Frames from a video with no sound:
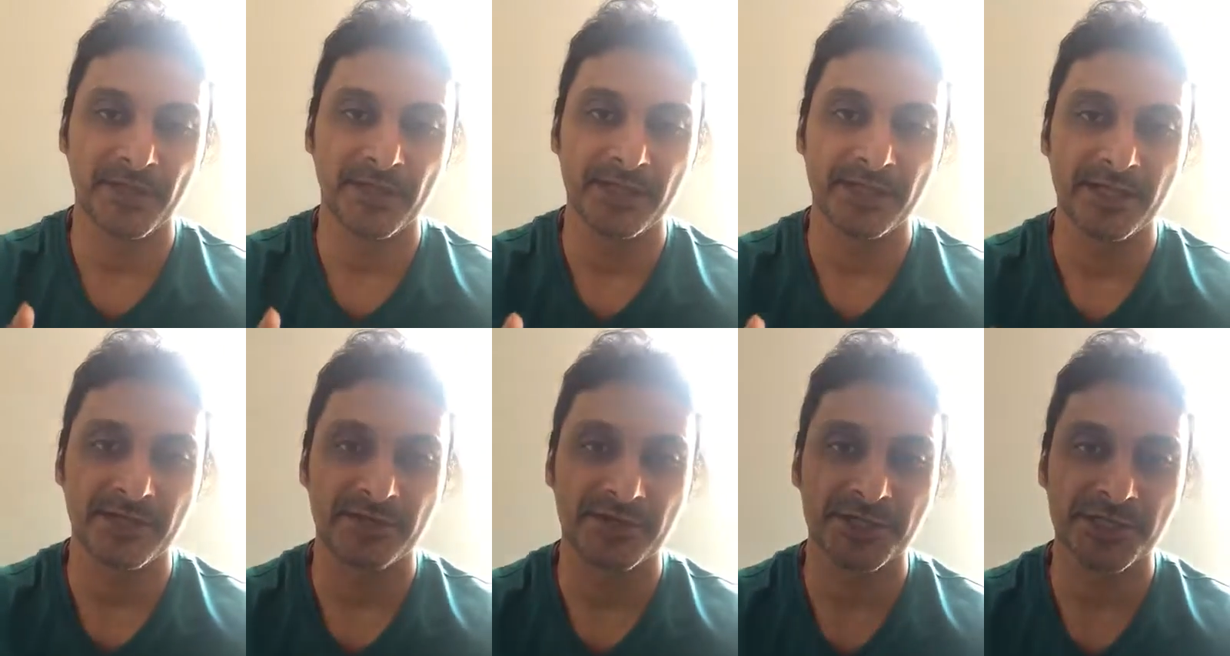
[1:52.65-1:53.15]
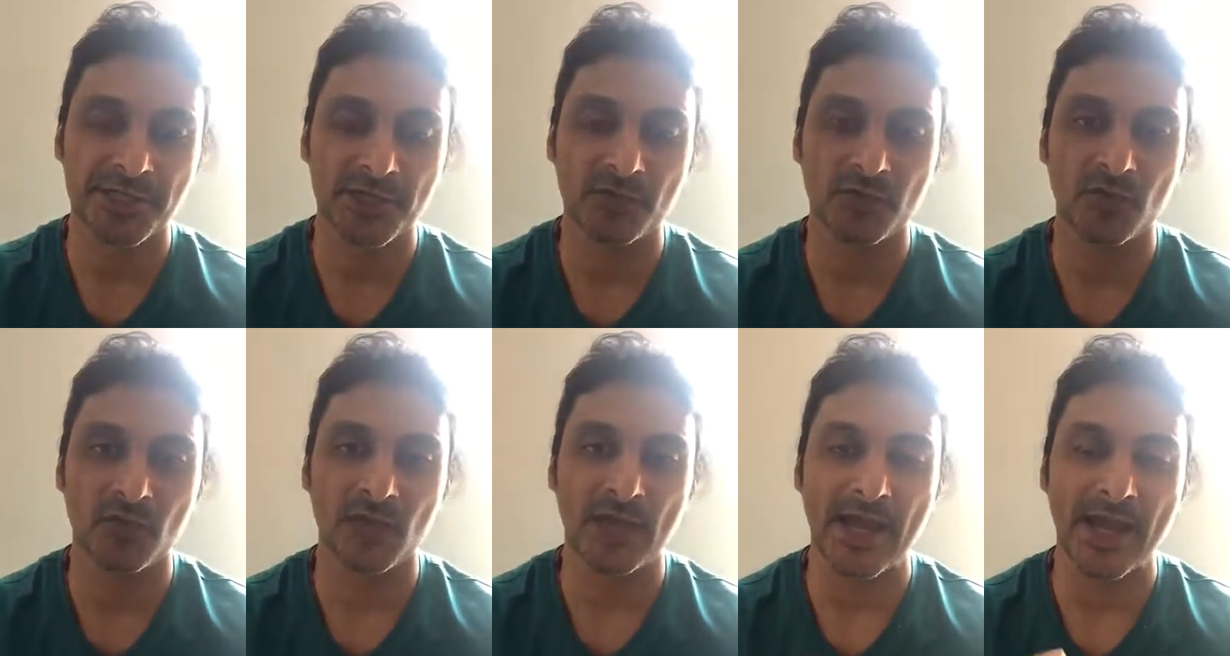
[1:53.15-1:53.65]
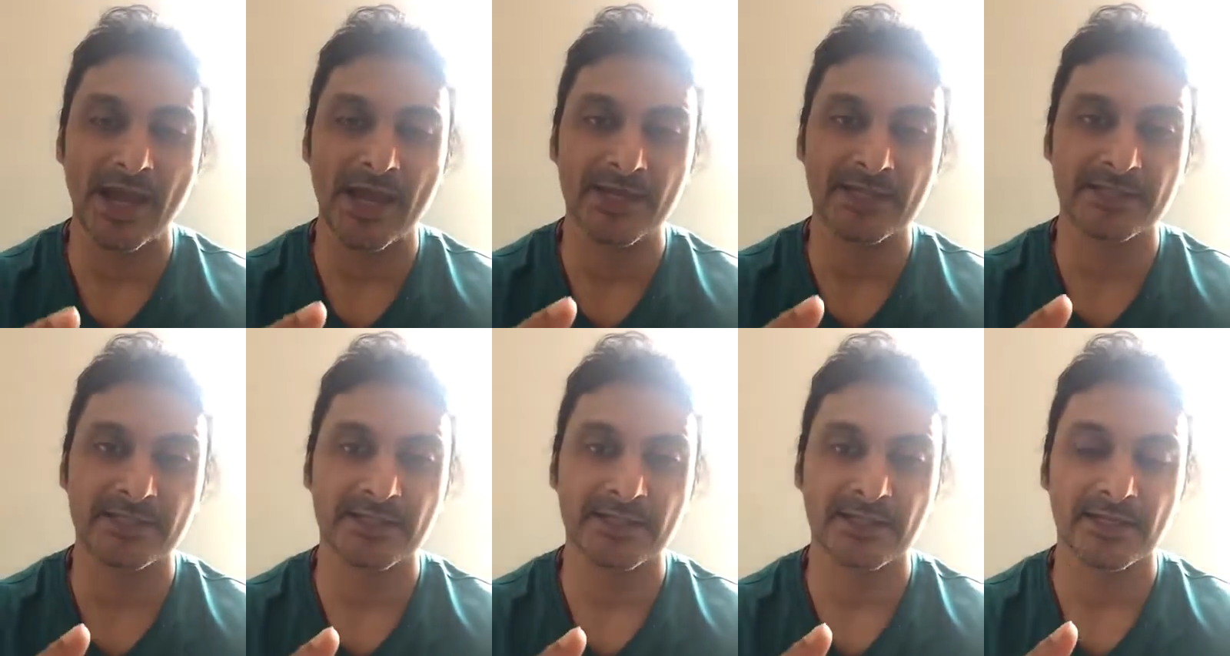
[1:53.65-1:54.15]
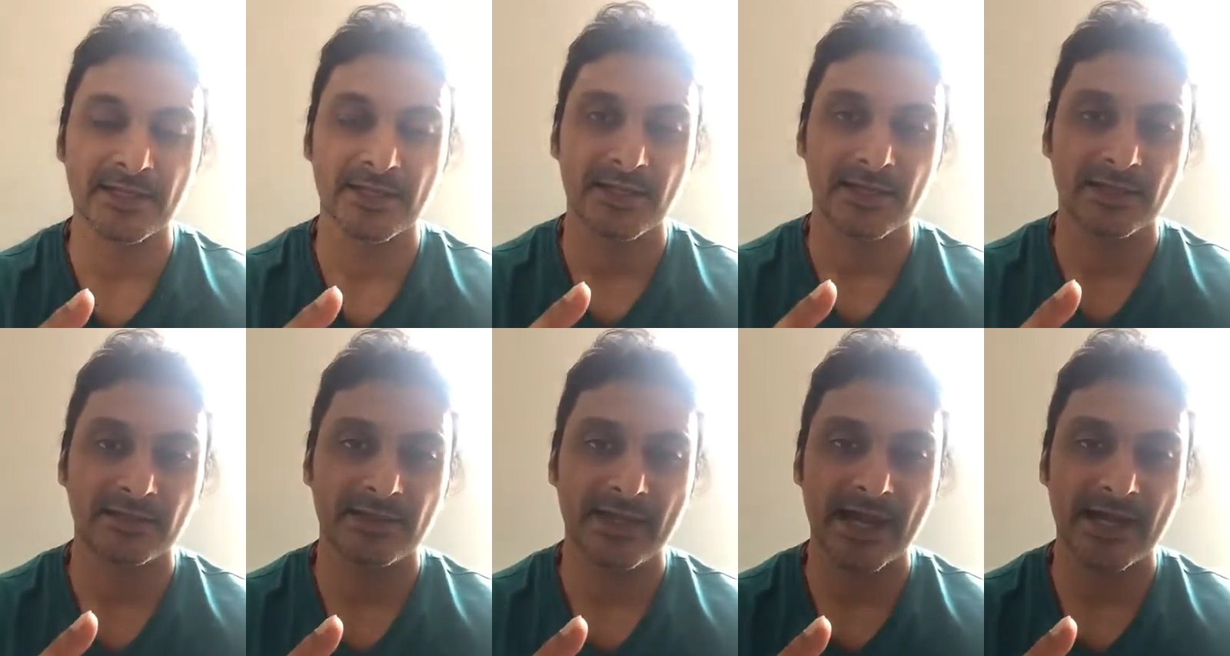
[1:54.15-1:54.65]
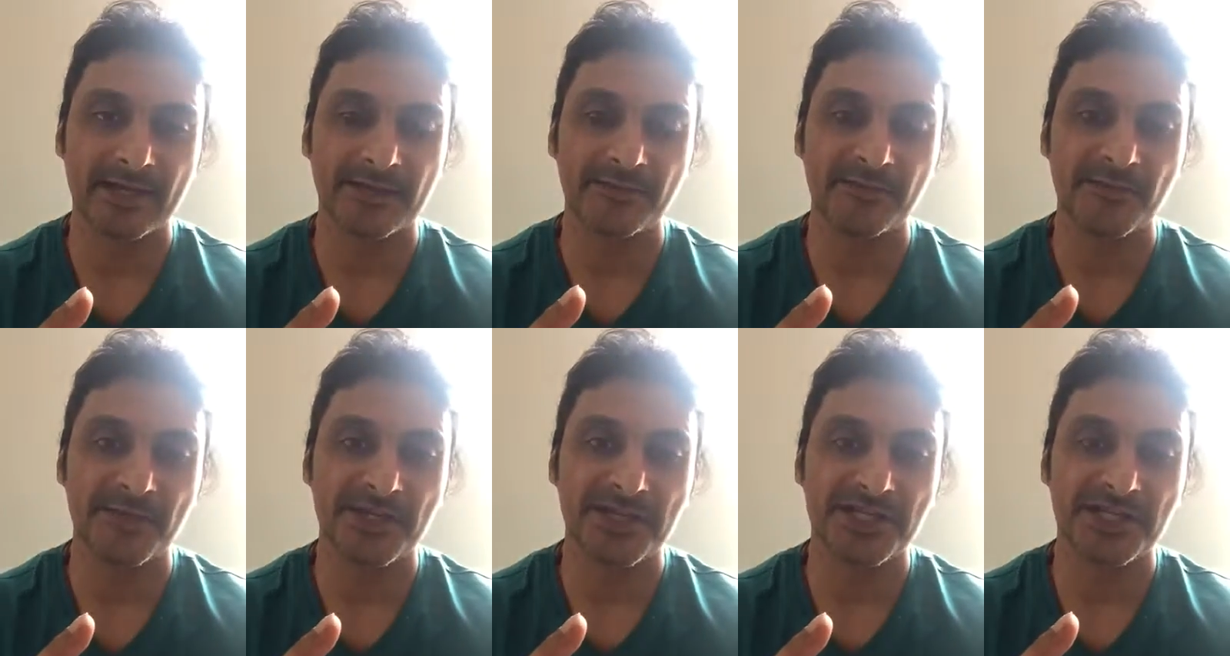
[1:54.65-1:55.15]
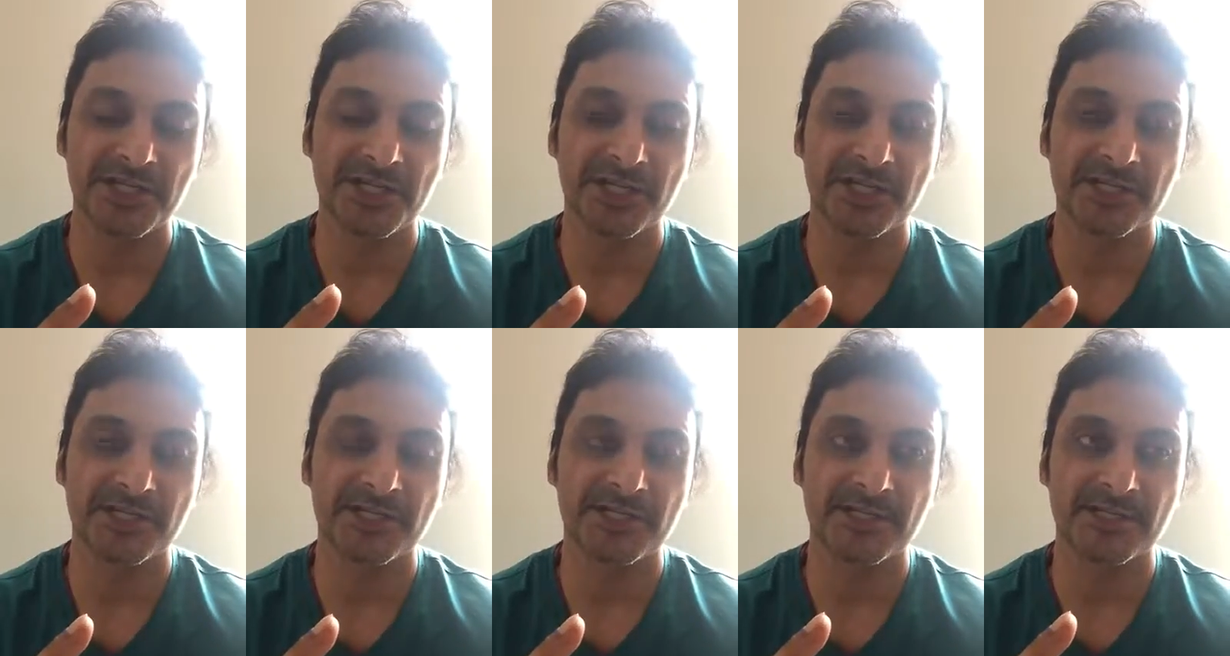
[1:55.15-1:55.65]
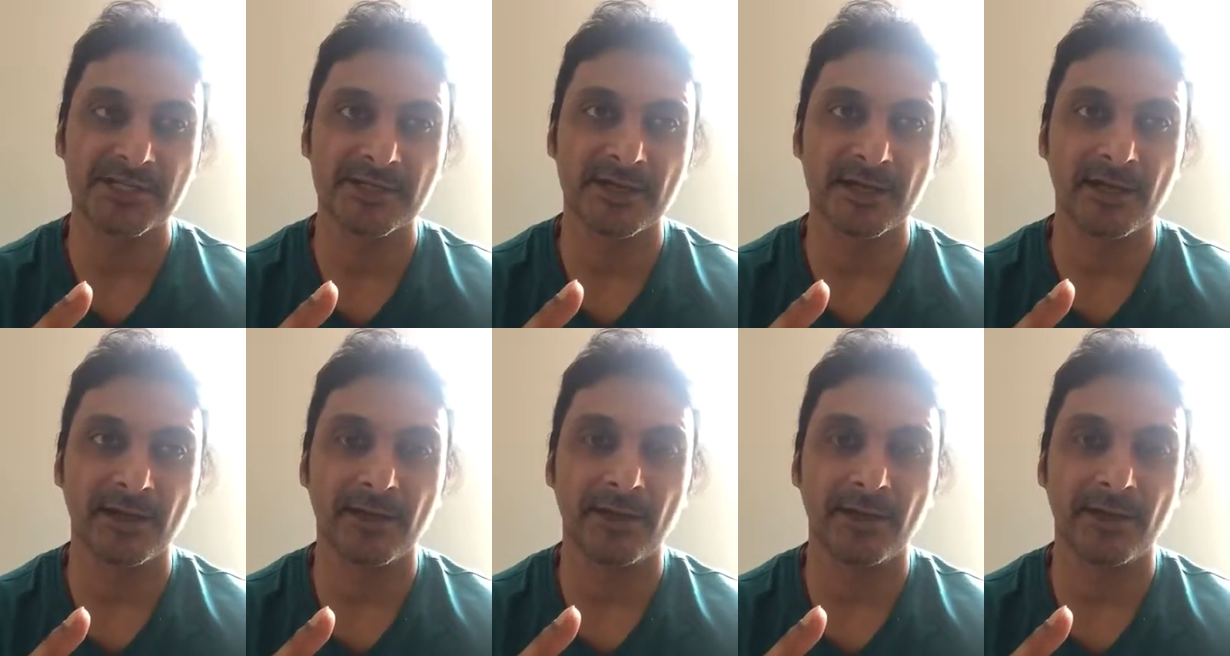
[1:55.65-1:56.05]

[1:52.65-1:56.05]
in our school as that which is